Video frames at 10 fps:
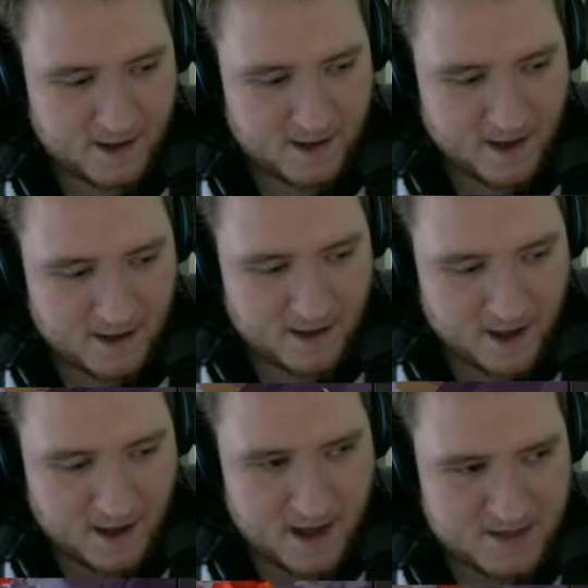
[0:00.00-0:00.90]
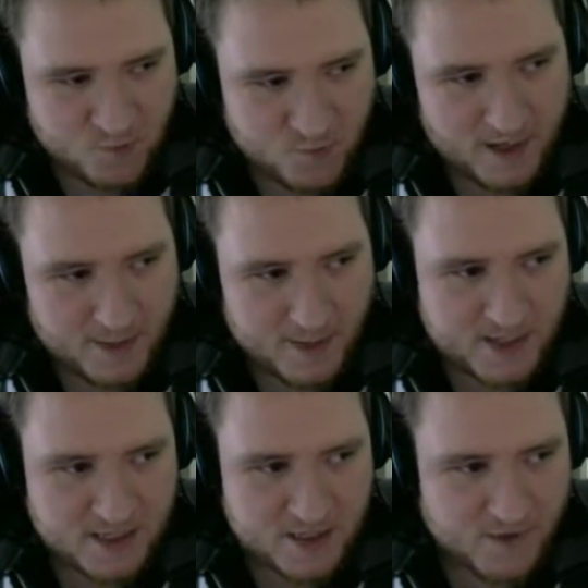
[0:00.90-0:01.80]
It's probably going to be a
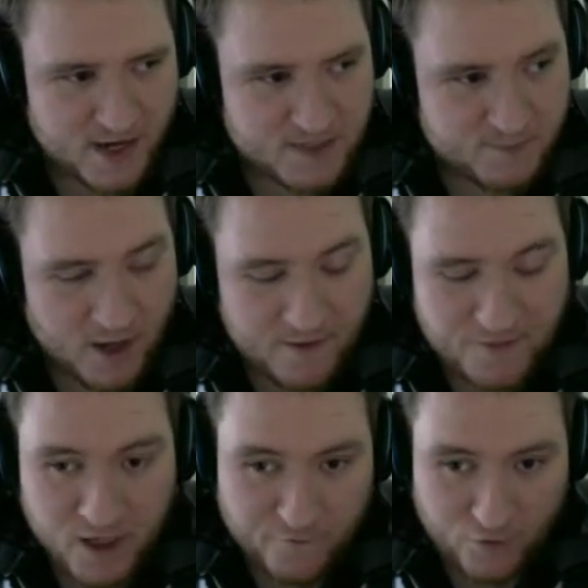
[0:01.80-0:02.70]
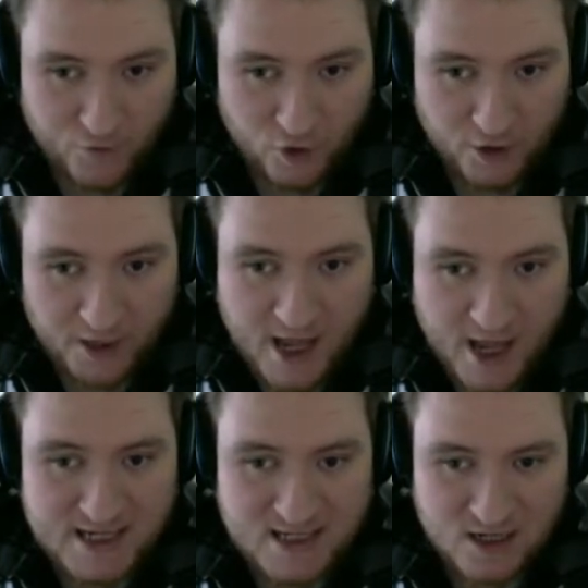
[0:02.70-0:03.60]
bit too rich, but if you can afford it, it's
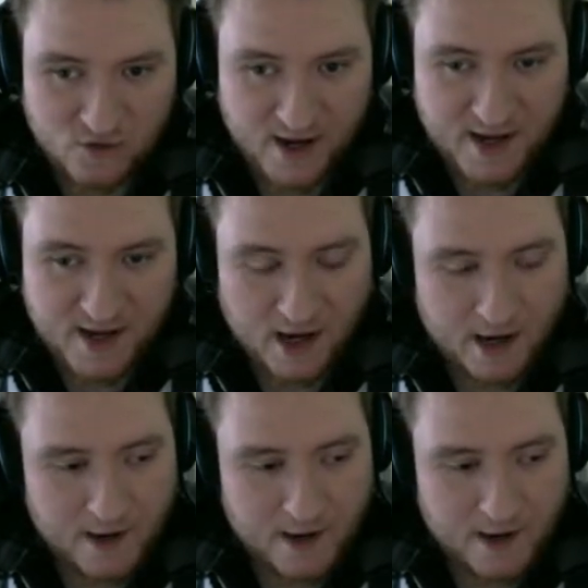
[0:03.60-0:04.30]
a great item.